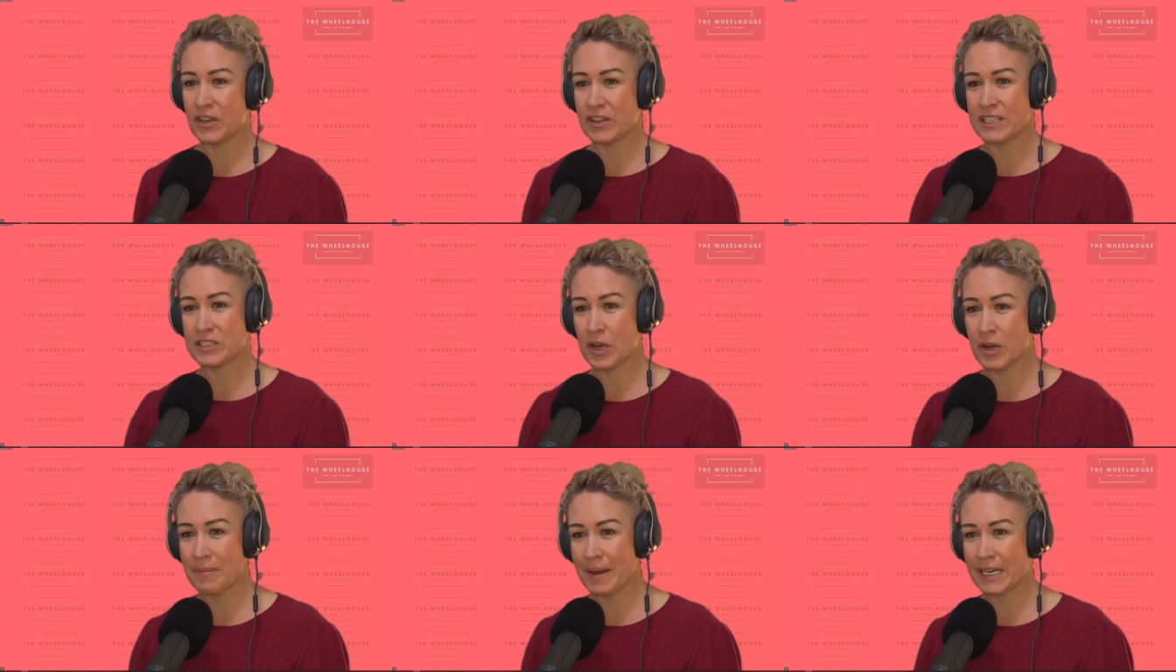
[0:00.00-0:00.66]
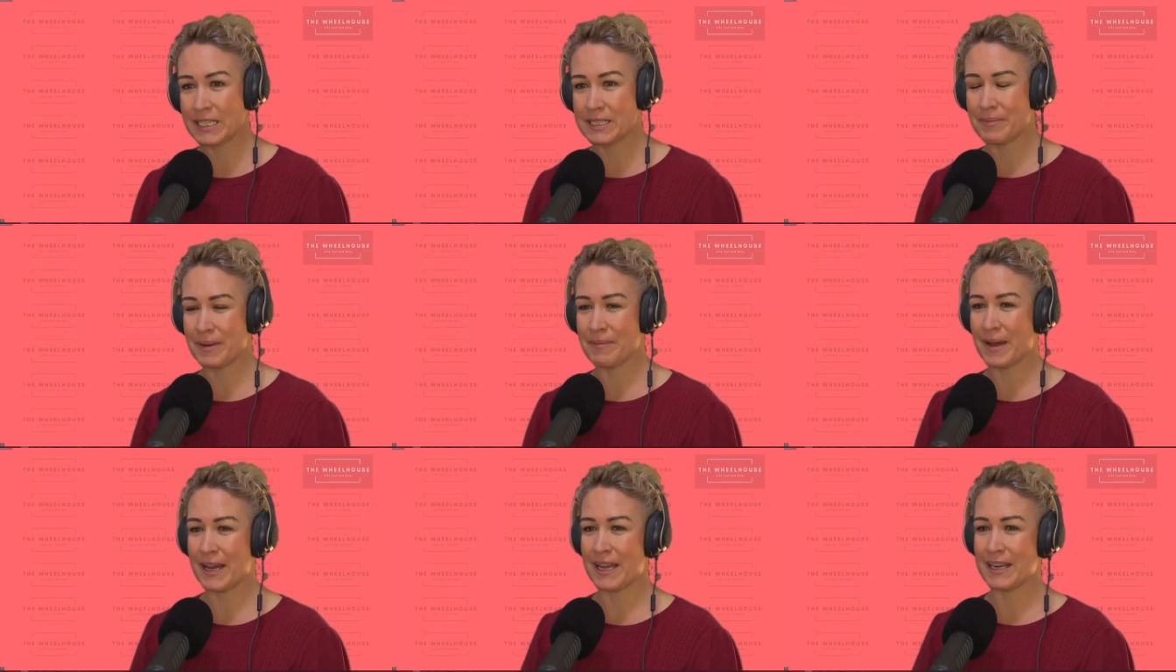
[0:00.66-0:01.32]
you know, there's no money to
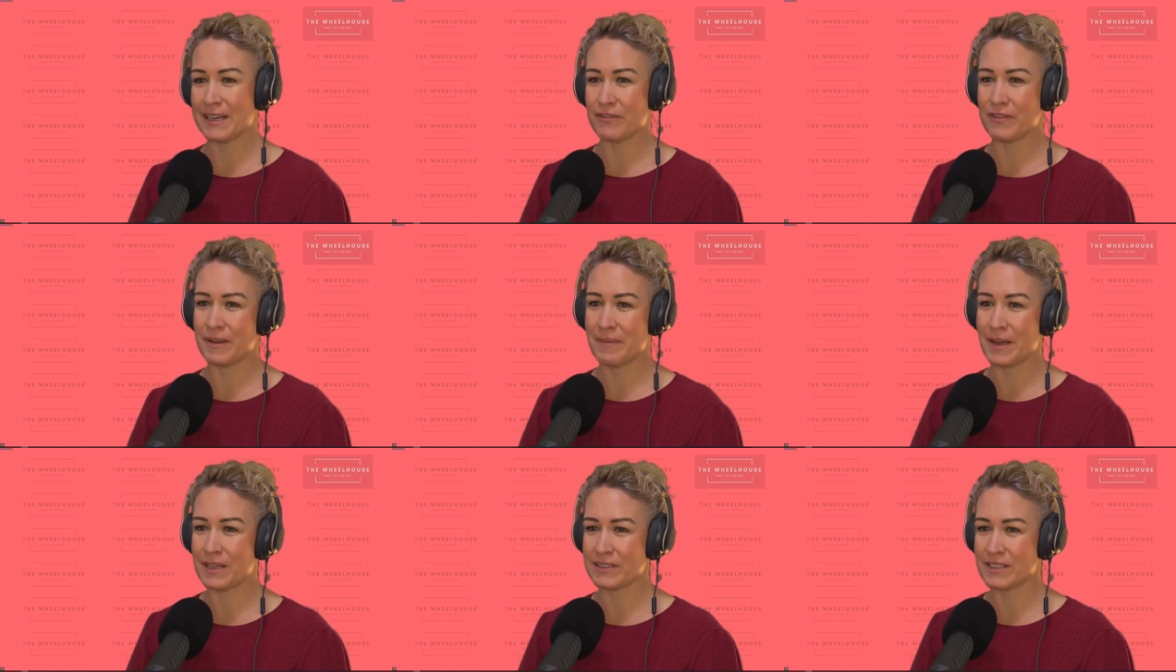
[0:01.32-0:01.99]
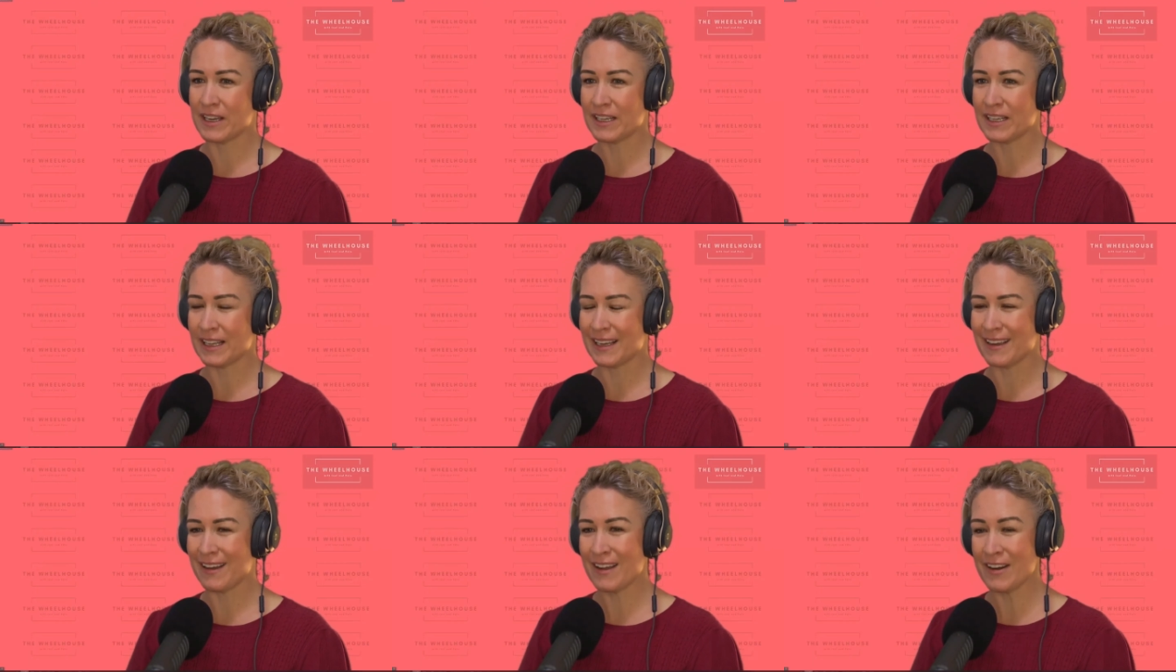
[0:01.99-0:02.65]
be made in female
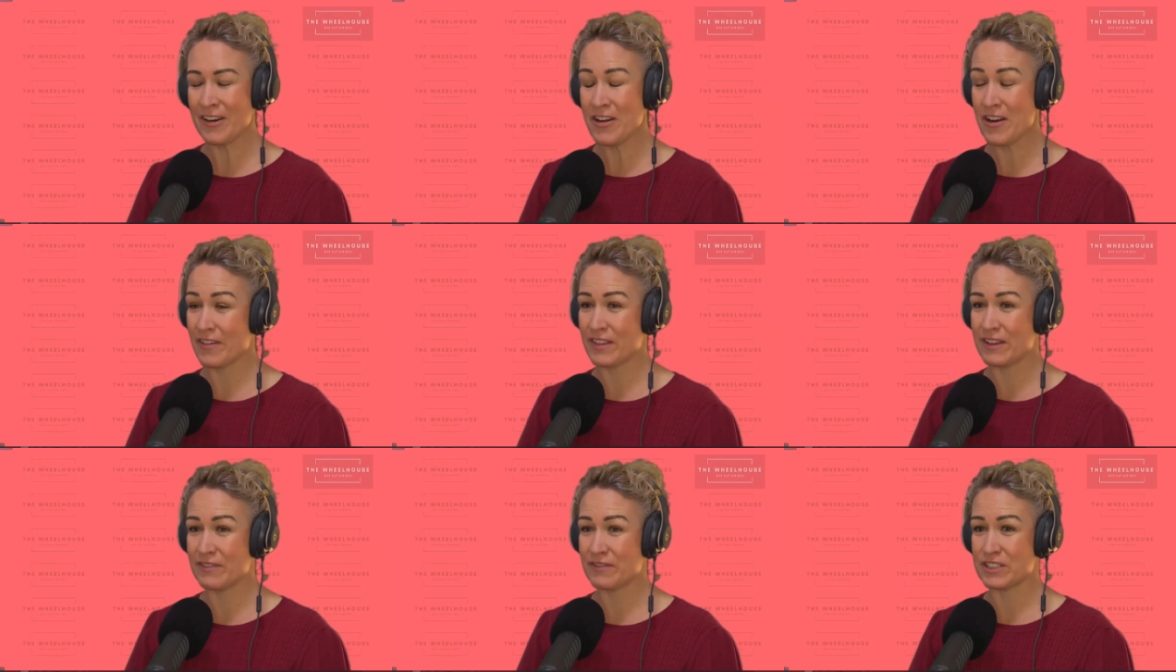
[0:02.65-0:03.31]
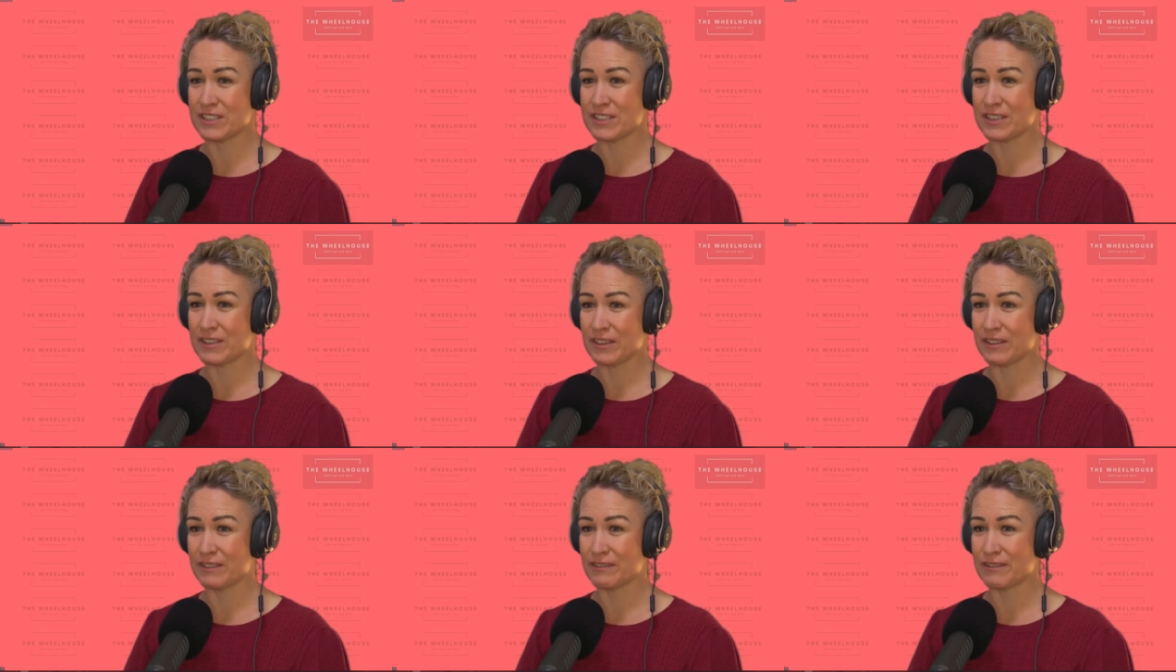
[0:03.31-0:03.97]
cycling, I don't know if they've just
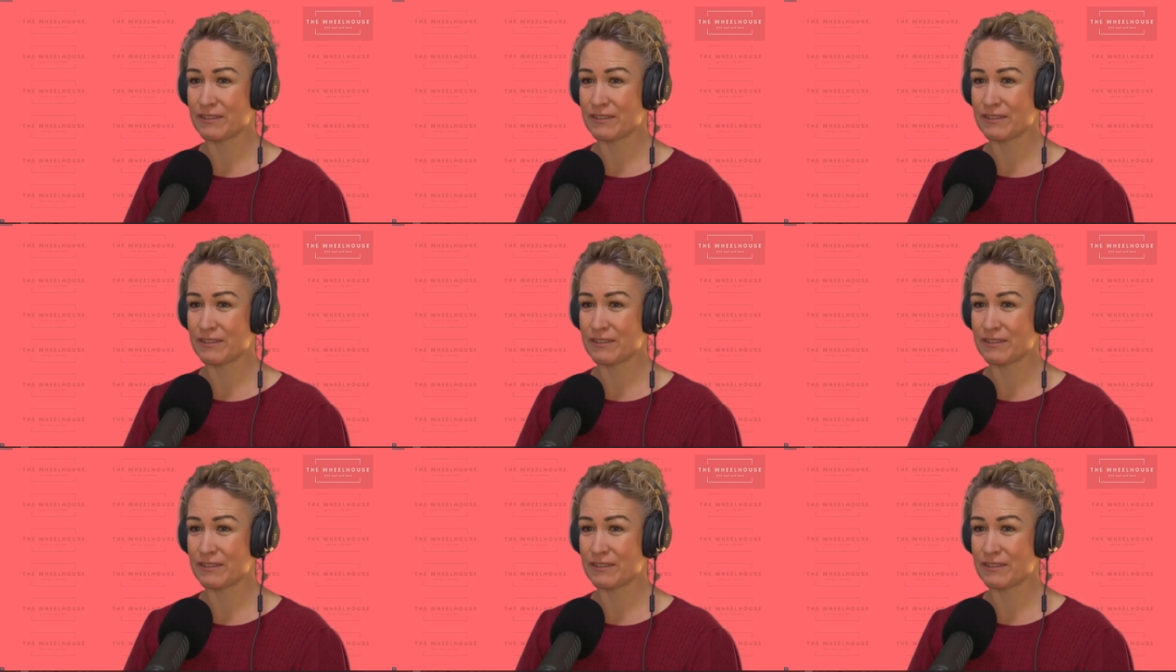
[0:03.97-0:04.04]
got a